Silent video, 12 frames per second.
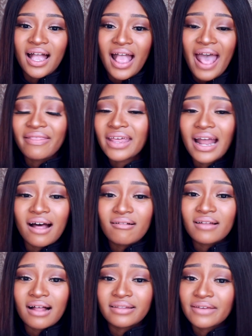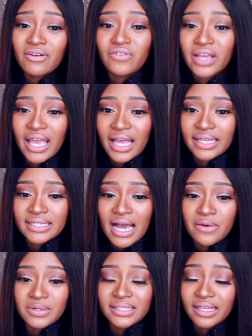And then I'll never forget. I
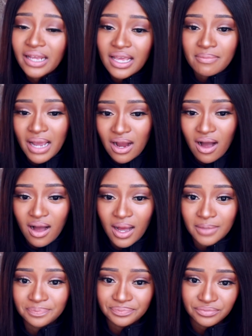was sitting in my car